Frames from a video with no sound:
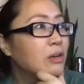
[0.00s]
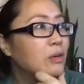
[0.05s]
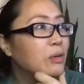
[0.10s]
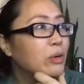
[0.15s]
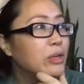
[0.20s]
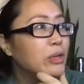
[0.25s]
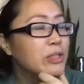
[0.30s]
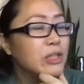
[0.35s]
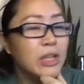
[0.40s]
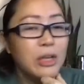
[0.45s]

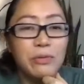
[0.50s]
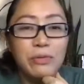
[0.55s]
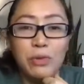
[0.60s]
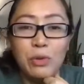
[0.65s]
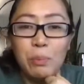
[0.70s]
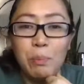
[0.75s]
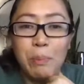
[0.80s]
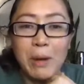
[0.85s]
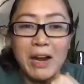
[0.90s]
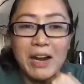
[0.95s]
What is it? If you
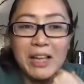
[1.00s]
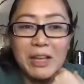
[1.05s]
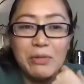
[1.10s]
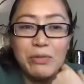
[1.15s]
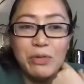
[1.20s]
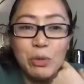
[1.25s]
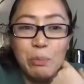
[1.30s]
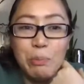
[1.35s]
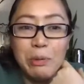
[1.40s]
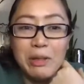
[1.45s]

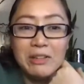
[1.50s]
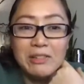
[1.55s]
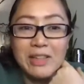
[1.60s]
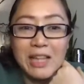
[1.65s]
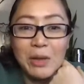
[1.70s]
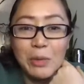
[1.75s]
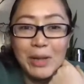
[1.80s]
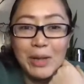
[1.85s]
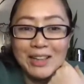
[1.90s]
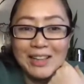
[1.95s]
build,
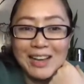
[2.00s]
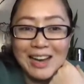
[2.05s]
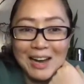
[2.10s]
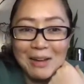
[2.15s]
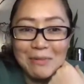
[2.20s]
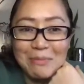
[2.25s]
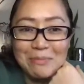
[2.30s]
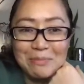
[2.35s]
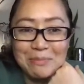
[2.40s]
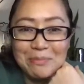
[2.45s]
they will
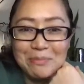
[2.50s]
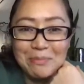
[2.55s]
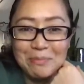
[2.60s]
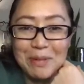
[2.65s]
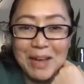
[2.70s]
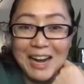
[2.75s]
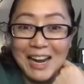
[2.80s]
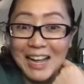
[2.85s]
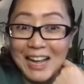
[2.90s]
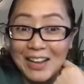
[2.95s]
come.
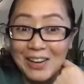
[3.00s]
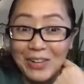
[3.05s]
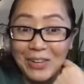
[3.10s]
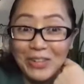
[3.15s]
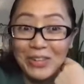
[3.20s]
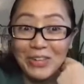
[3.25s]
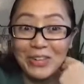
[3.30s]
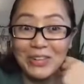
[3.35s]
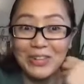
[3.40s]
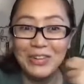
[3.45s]
Parang
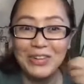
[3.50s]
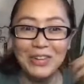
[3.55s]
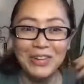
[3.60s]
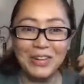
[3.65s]
ganon, no?